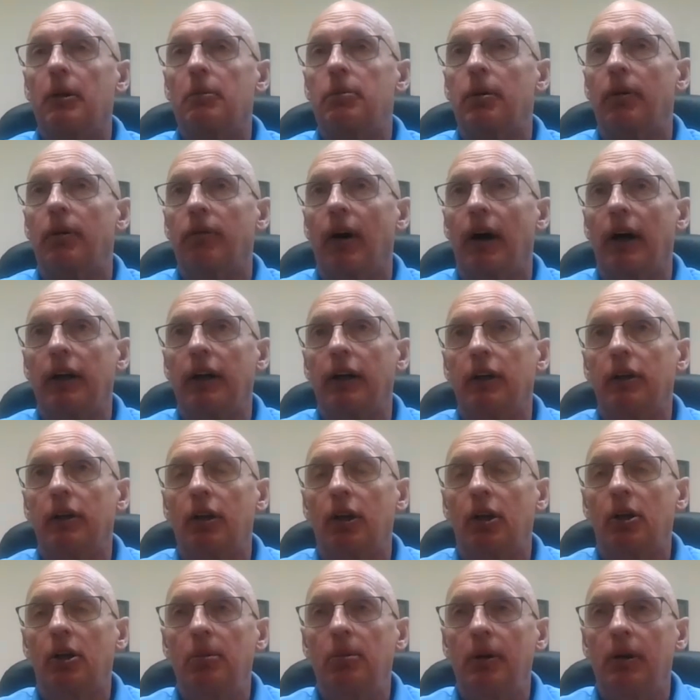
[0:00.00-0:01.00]
provided
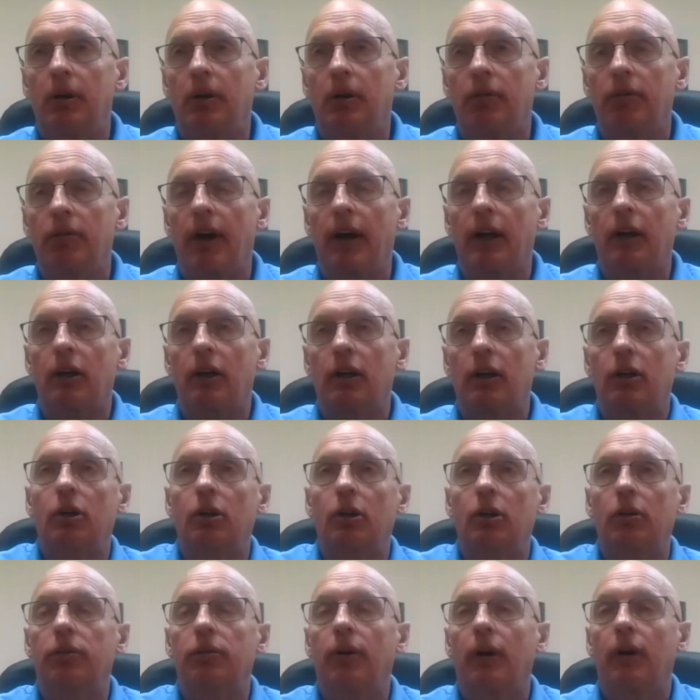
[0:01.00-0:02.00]
the community of
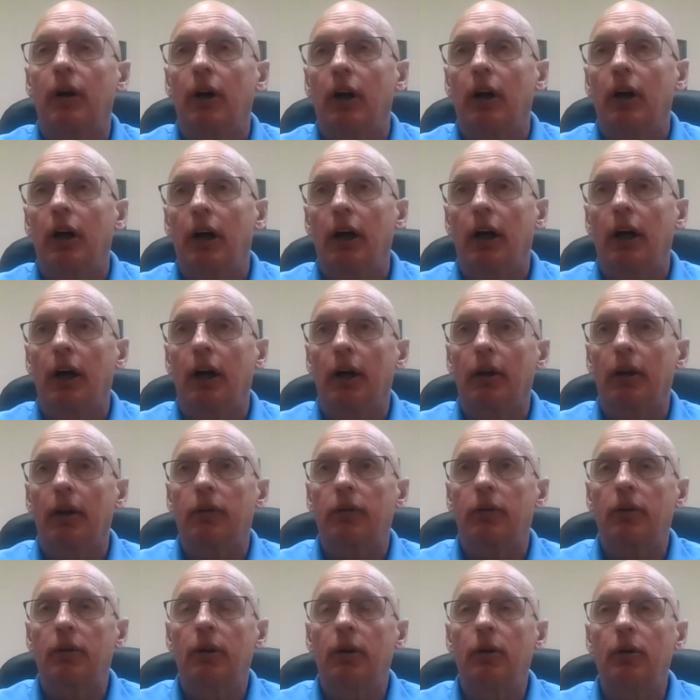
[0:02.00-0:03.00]
Vanderhoof
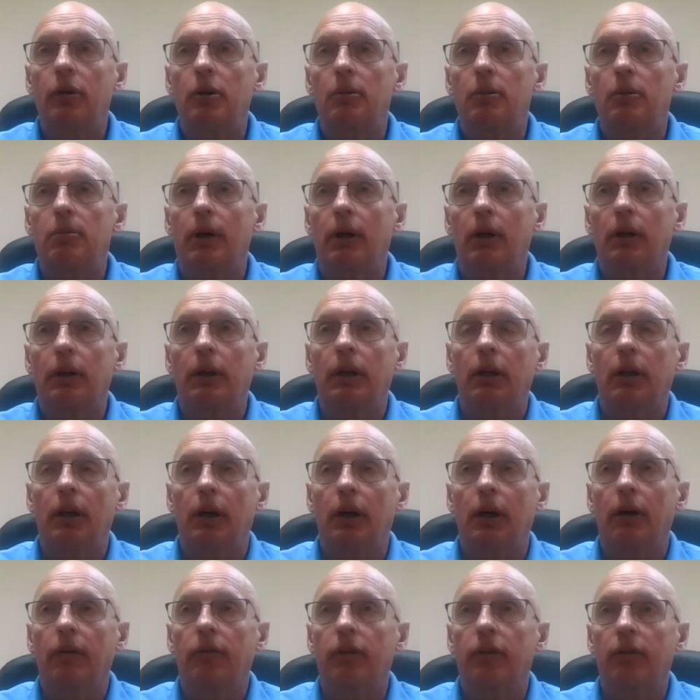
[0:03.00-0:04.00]
through the building
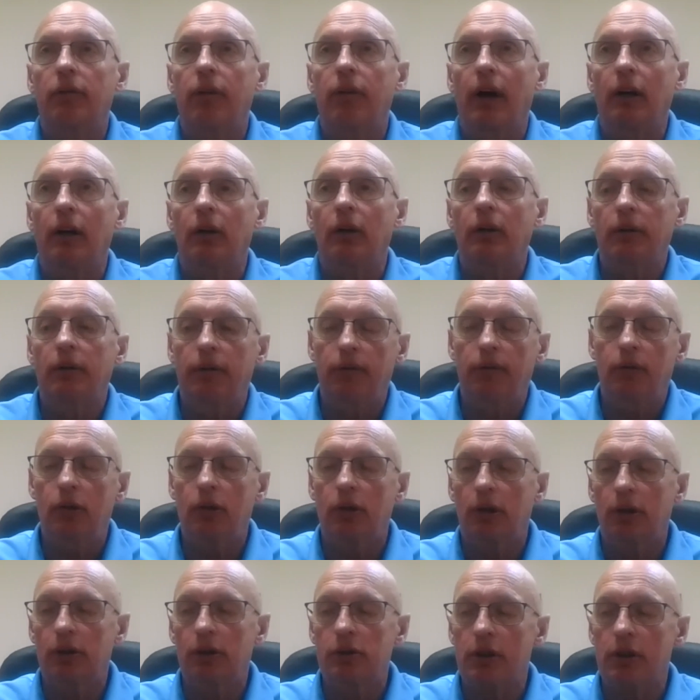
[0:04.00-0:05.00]
of the Vanderhoof
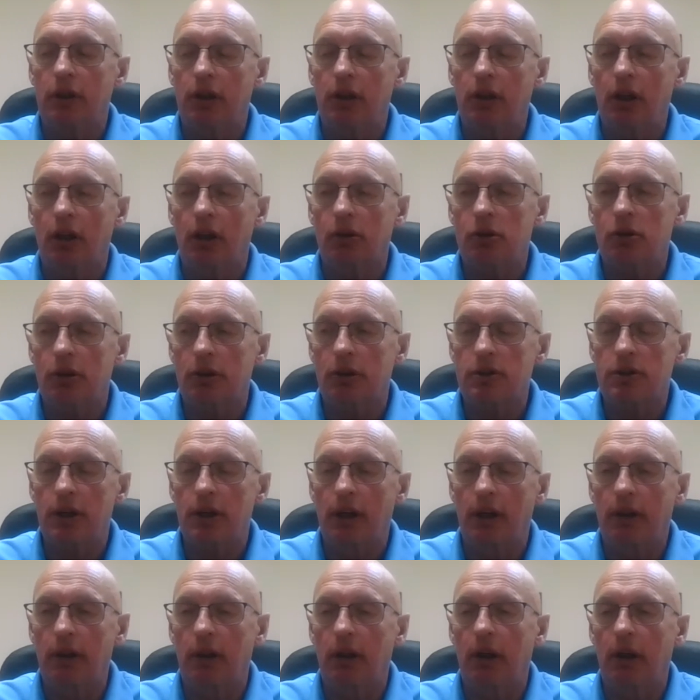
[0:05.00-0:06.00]
Tourist and Cultural
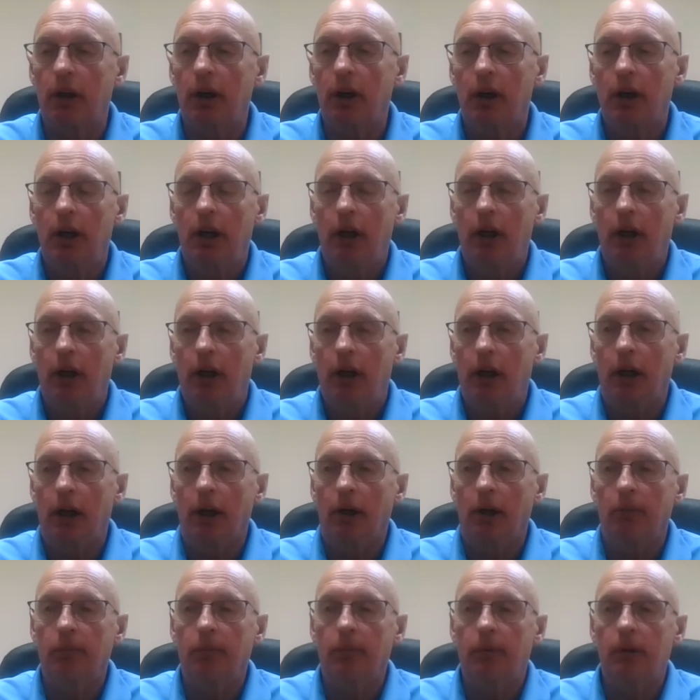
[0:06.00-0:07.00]
Center
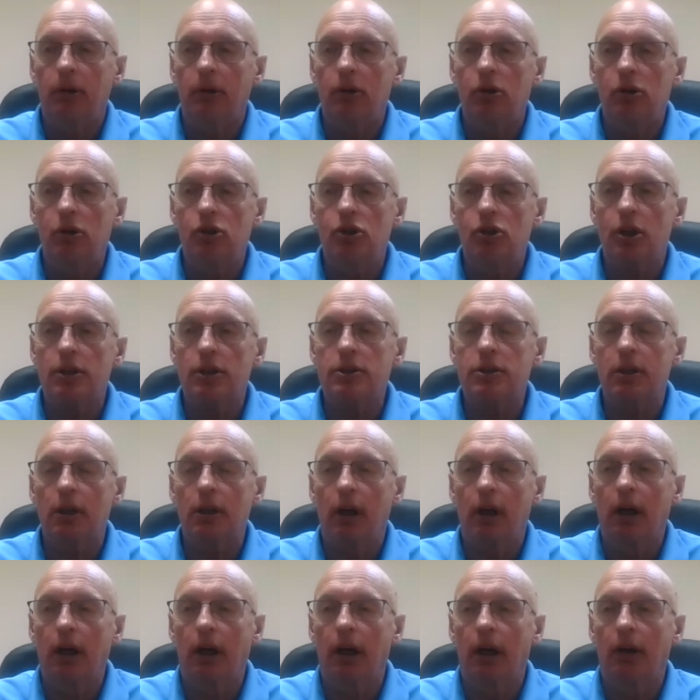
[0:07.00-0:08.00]
just
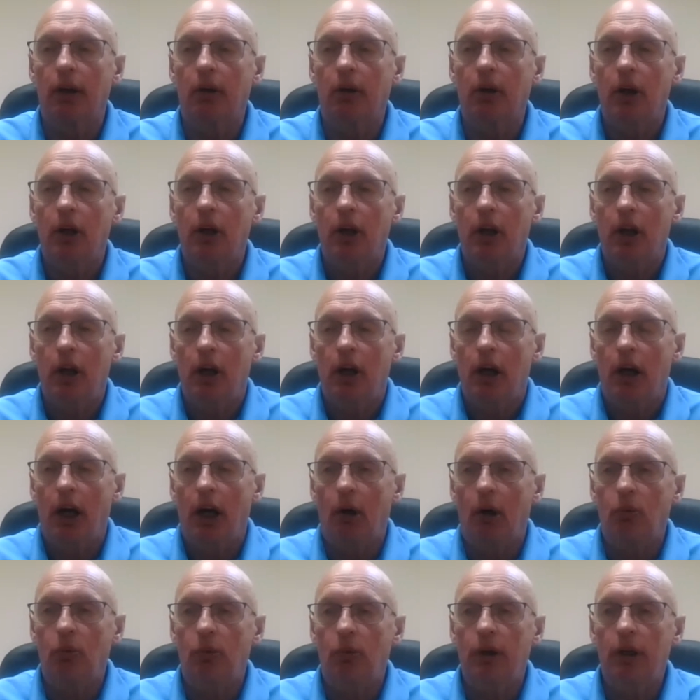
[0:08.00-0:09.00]
a
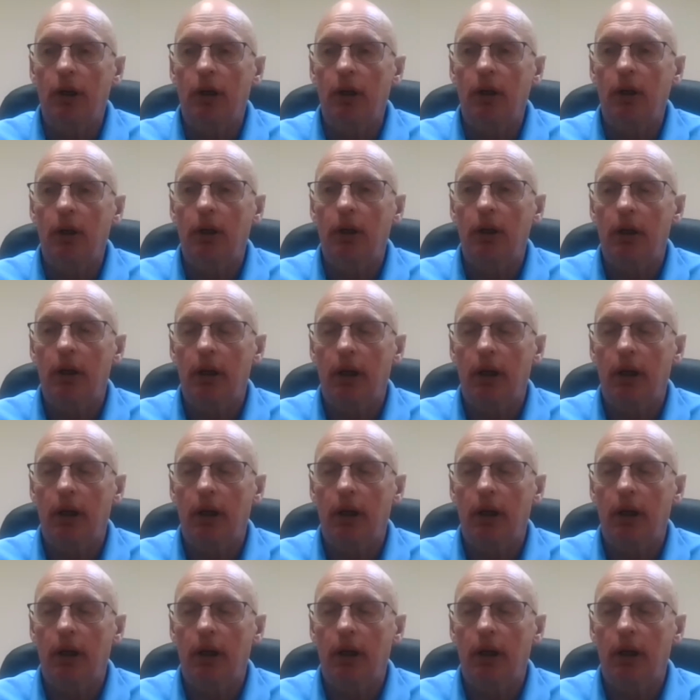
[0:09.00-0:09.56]
real